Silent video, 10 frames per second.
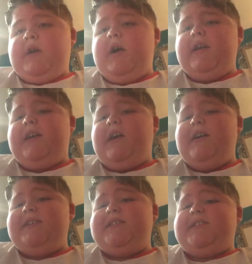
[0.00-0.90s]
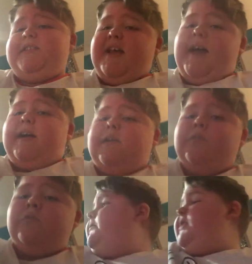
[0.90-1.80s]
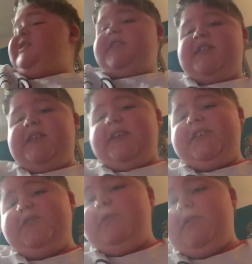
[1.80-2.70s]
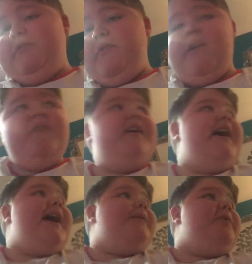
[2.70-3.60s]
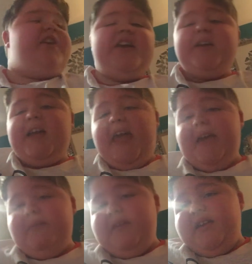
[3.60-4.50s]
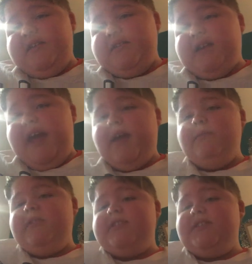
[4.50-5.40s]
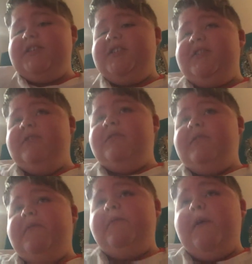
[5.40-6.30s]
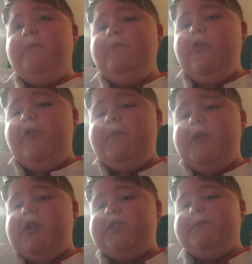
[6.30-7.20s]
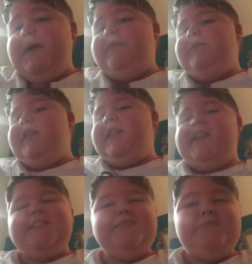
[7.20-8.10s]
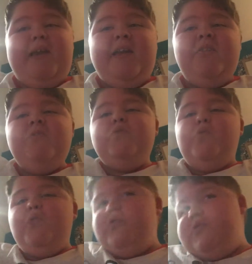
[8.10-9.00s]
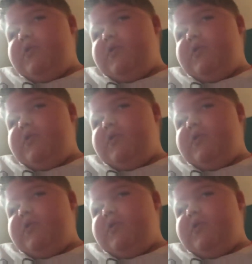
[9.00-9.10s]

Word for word: Hi guys, and now, basically, if wondering where I am, I came, in, came into the front room because apparently this is where all